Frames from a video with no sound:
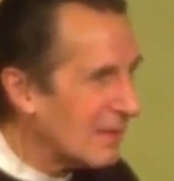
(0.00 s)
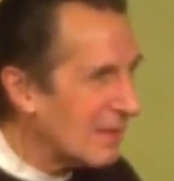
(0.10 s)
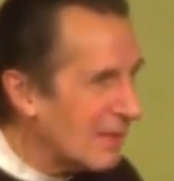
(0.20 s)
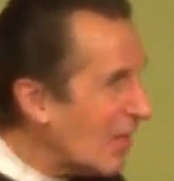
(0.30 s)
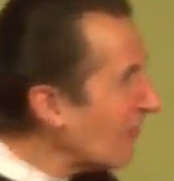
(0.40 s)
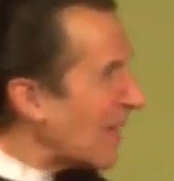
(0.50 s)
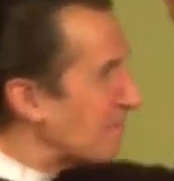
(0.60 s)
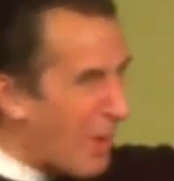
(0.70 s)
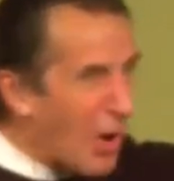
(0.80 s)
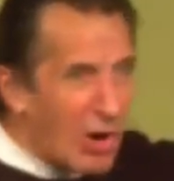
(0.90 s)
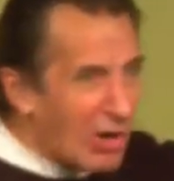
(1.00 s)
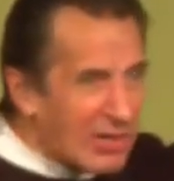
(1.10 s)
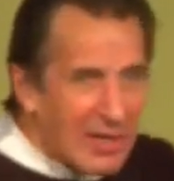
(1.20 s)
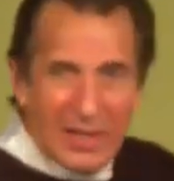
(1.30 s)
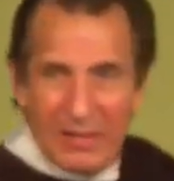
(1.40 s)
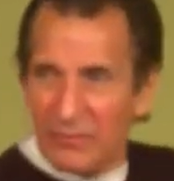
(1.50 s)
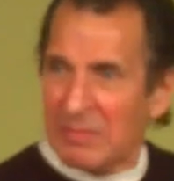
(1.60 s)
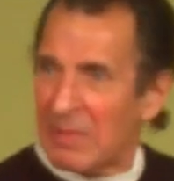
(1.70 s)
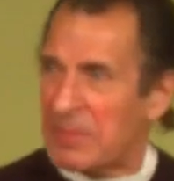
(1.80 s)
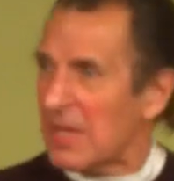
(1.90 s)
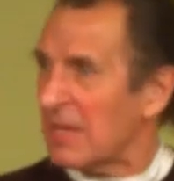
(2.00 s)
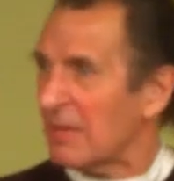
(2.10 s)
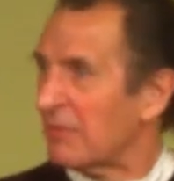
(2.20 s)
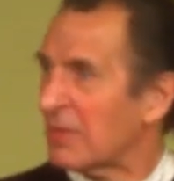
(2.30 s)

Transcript: You've been born from above.